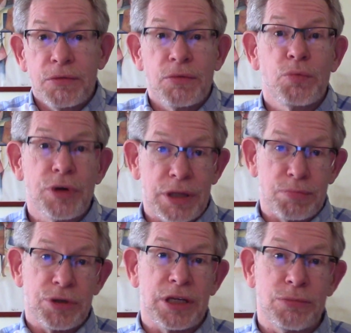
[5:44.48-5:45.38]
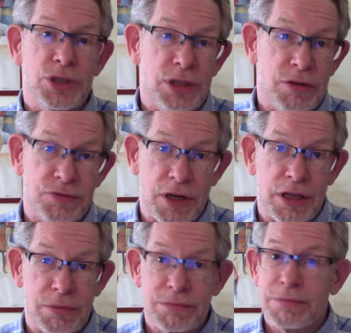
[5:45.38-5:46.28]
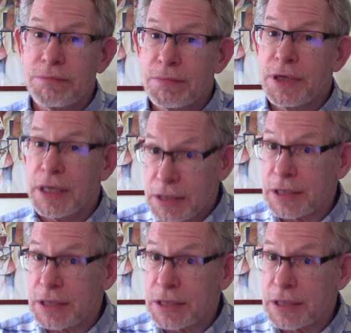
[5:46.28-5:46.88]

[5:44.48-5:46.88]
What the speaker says: with printed music in front of them. It